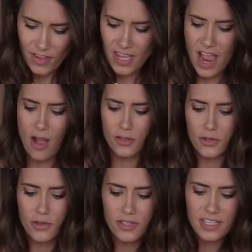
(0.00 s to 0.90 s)
You can
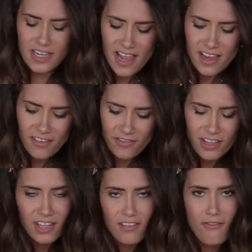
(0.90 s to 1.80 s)
also use a knife.
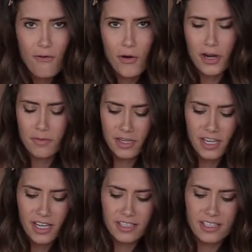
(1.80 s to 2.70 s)
I like a fork
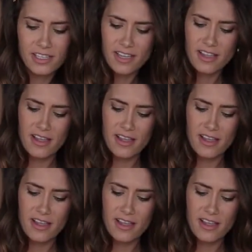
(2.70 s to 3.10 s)
because